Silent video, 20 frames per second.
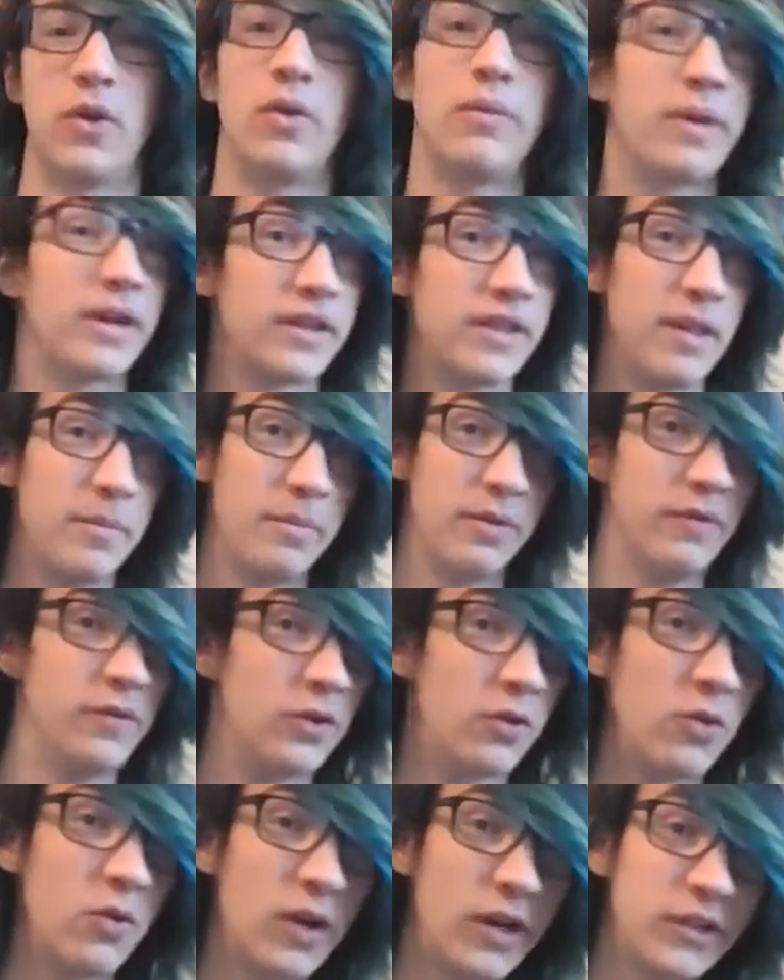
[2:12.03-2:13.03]
going back to that
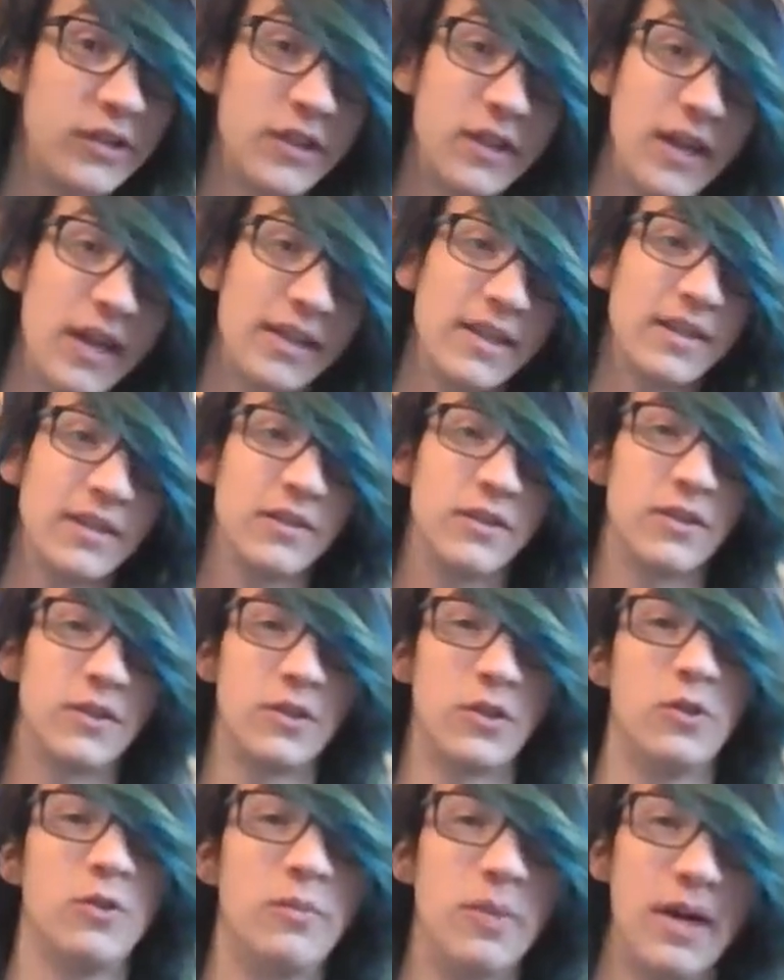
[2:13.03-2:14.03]
pivotal question, I think there's
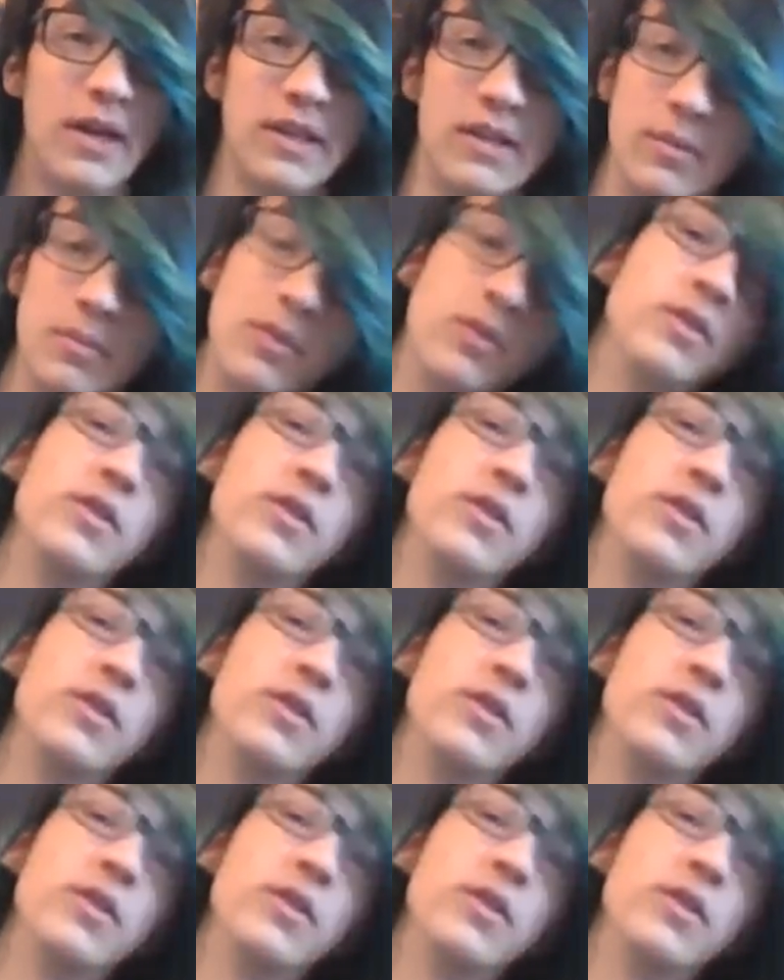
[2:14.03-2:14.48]
2 possible